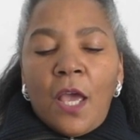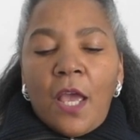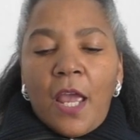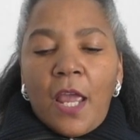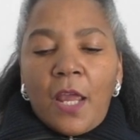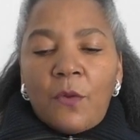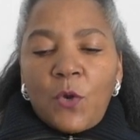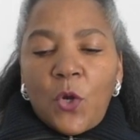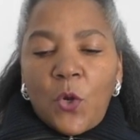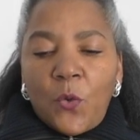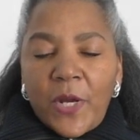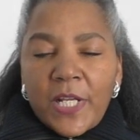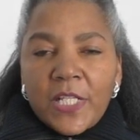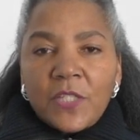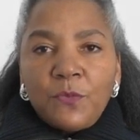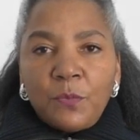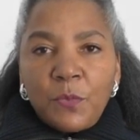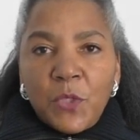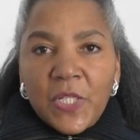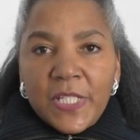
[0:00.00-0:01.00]
a
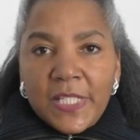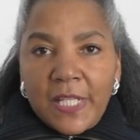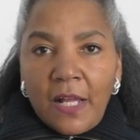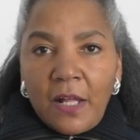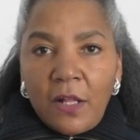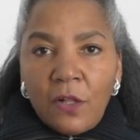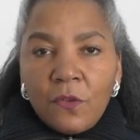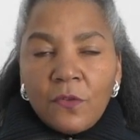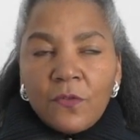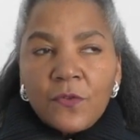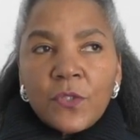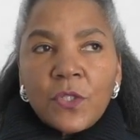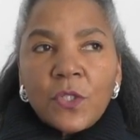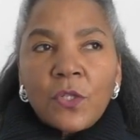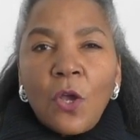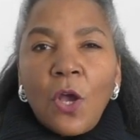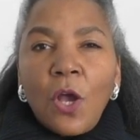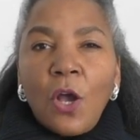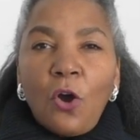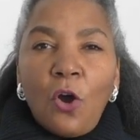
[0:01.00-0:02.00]
request from
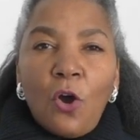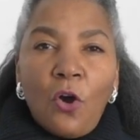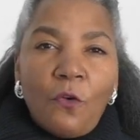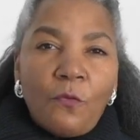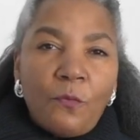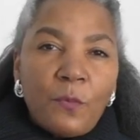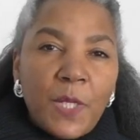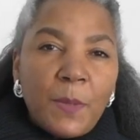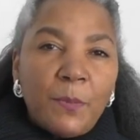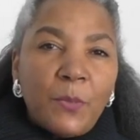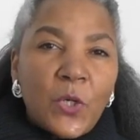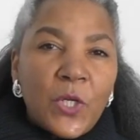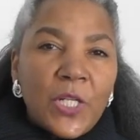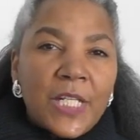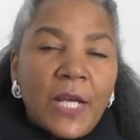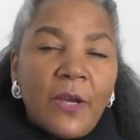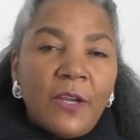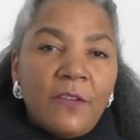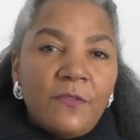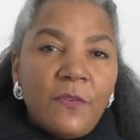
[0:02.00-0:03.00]
yourselves of me putting
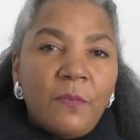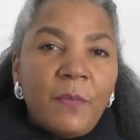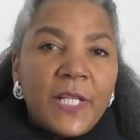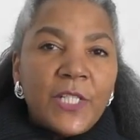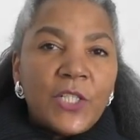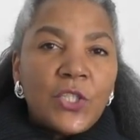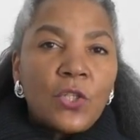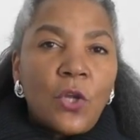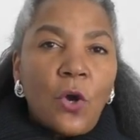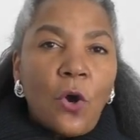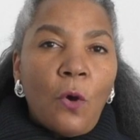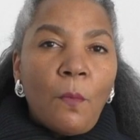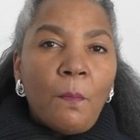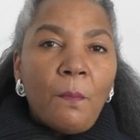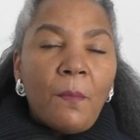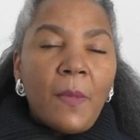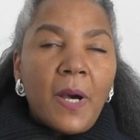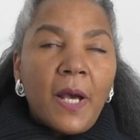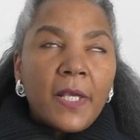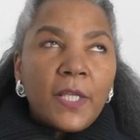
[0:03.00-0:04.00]
out information
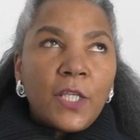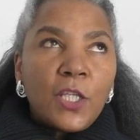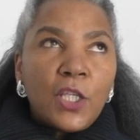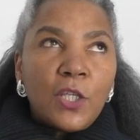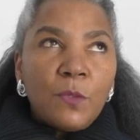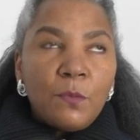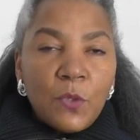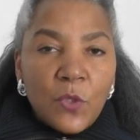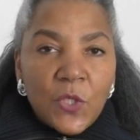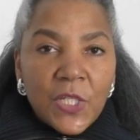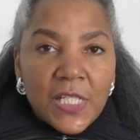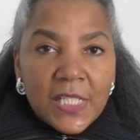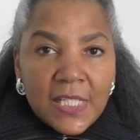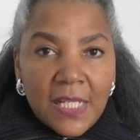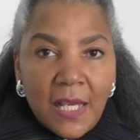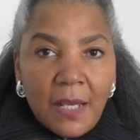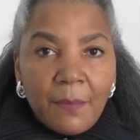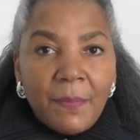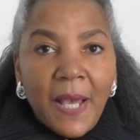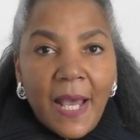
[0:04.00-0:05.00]
on my community
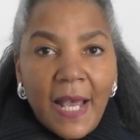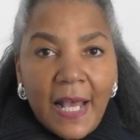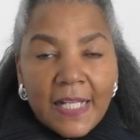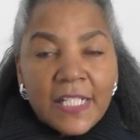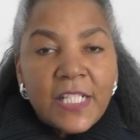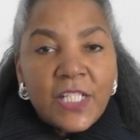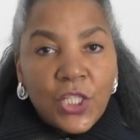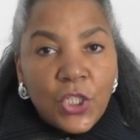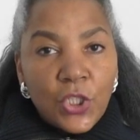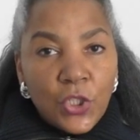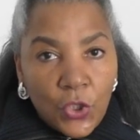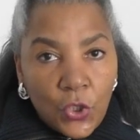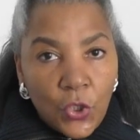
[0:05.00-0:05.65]
tab asking